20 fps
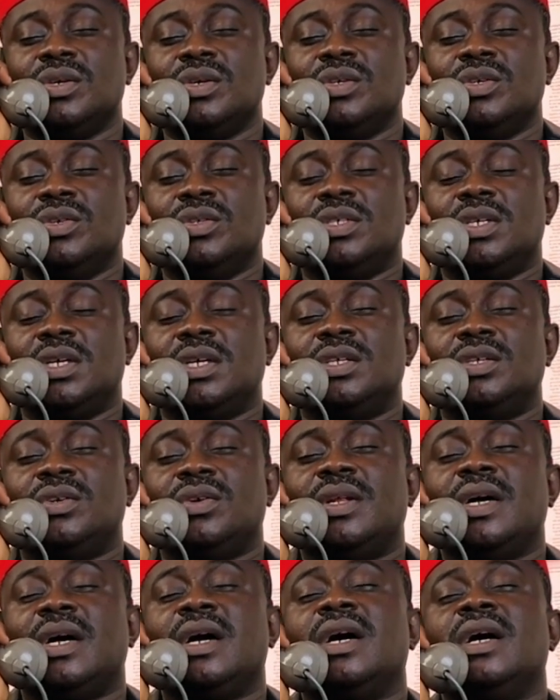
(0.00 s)
you take the
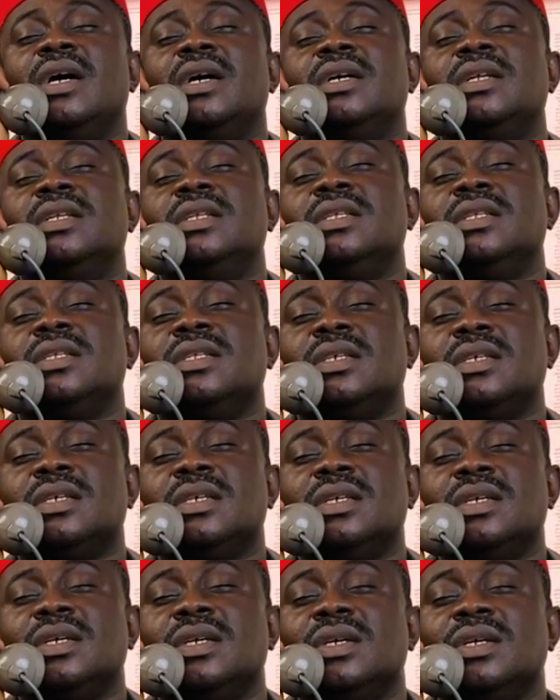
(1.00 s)
other hand
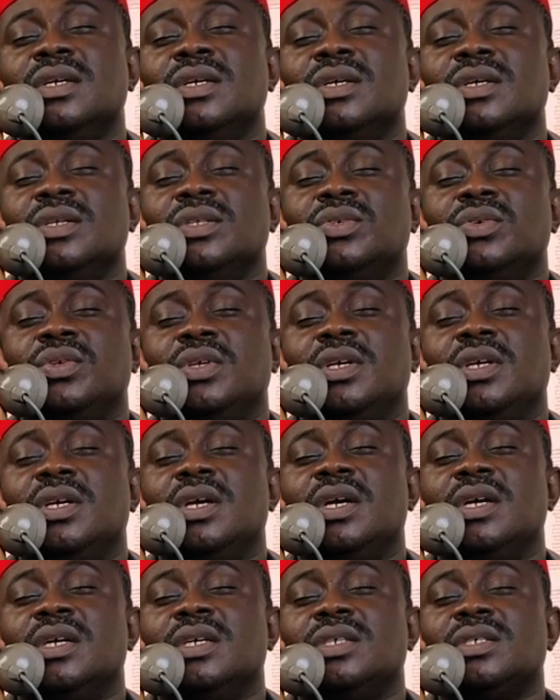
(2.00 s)
to the
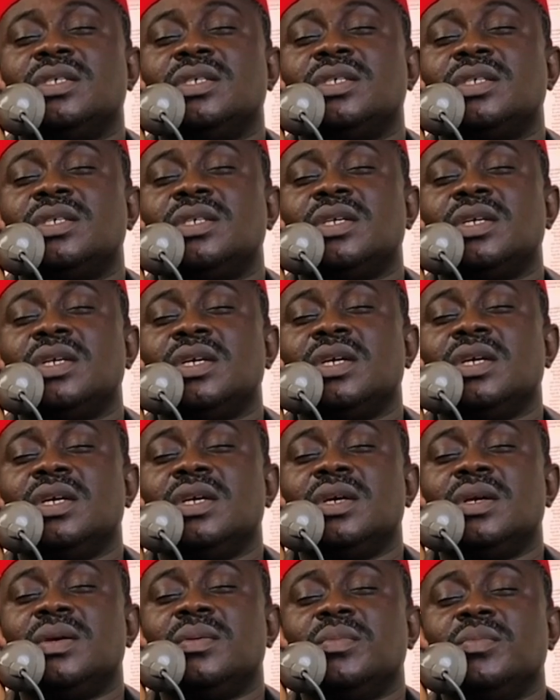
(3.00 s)
yansh.
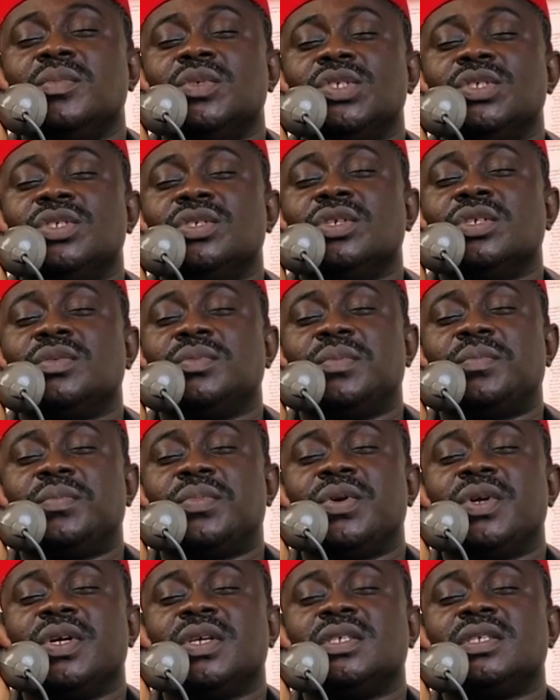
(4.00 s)
Just be
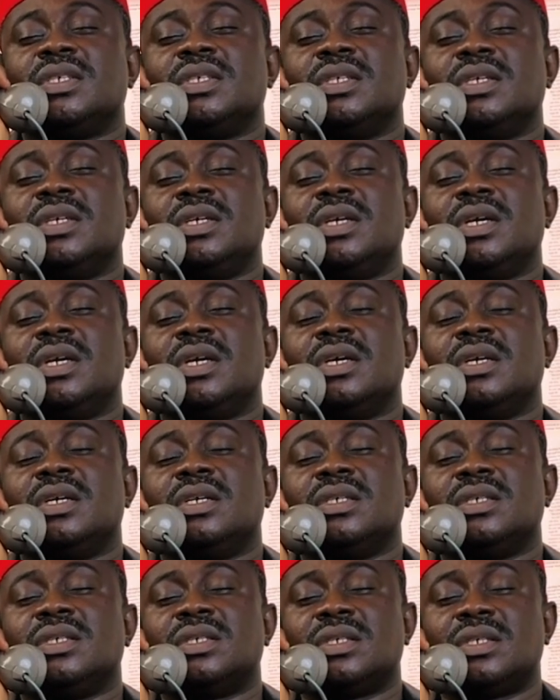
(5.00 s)
pressing the
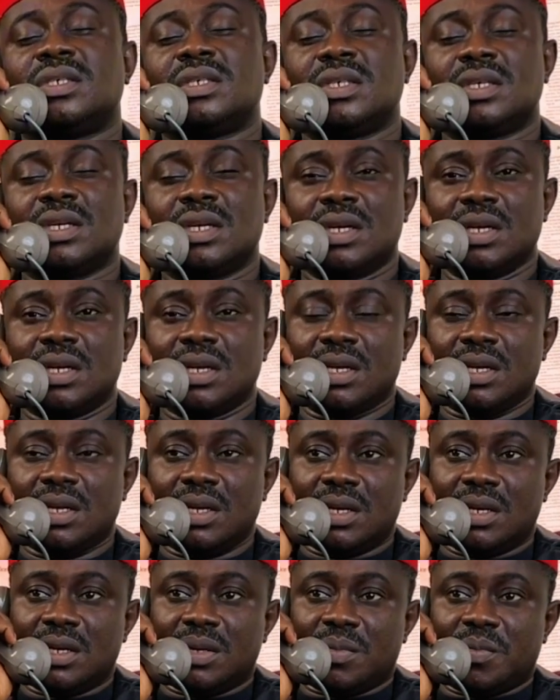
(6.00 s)
yansh.
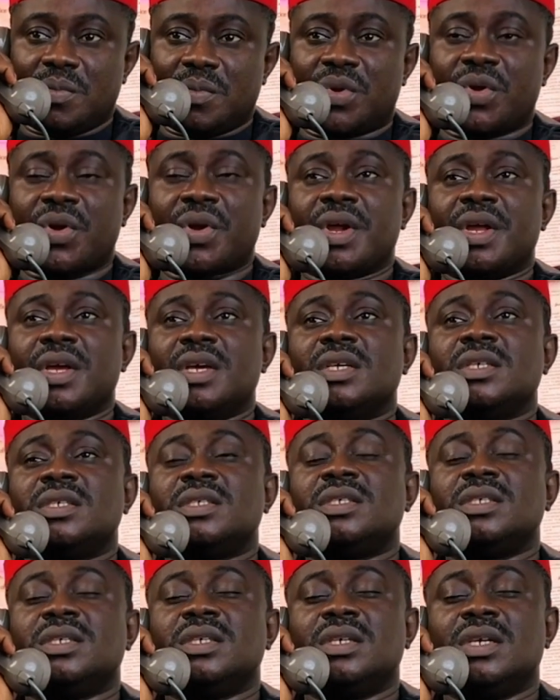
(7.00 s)
Press
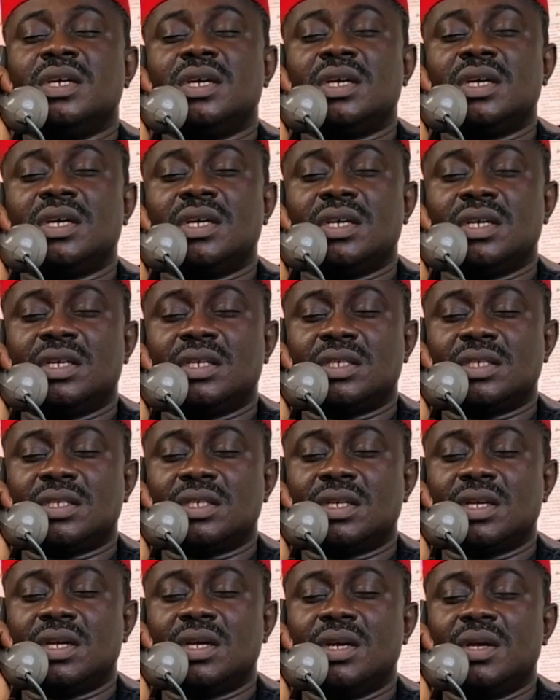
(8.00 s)
the yansh.
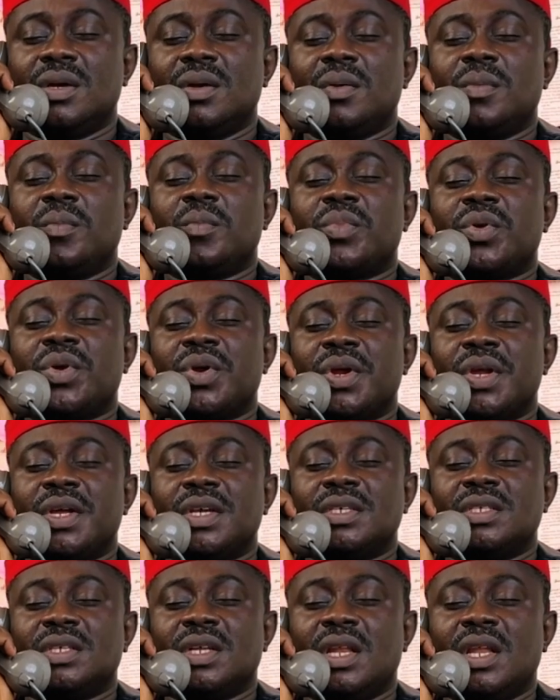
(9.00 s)

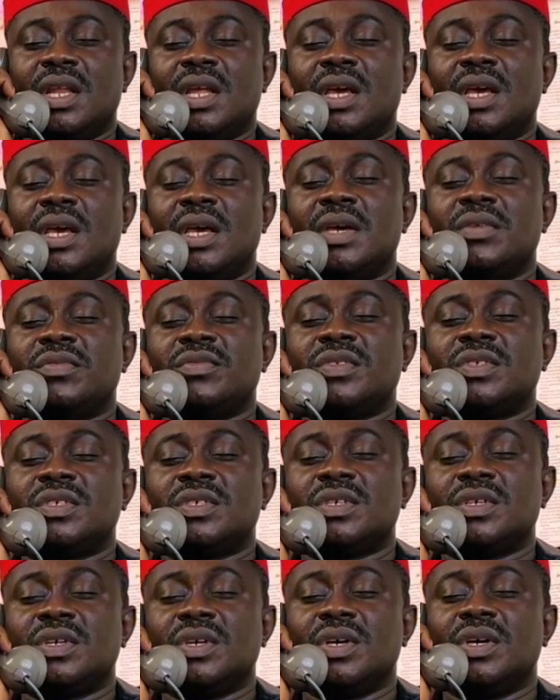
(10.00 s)
Press the left.
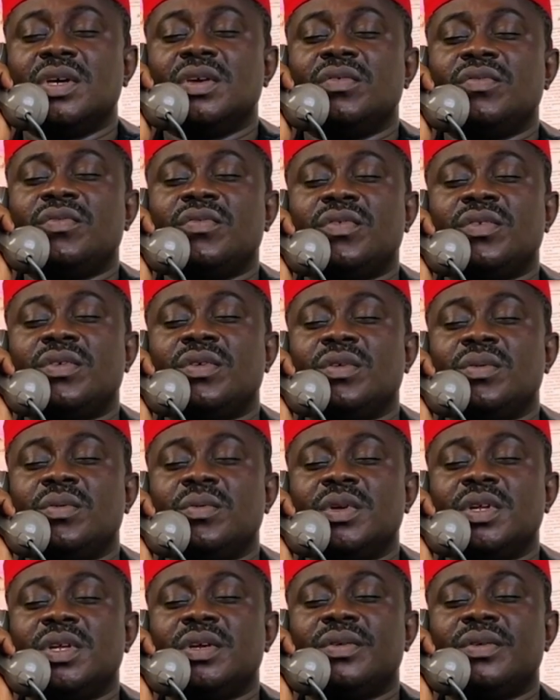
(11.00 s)
Follow with the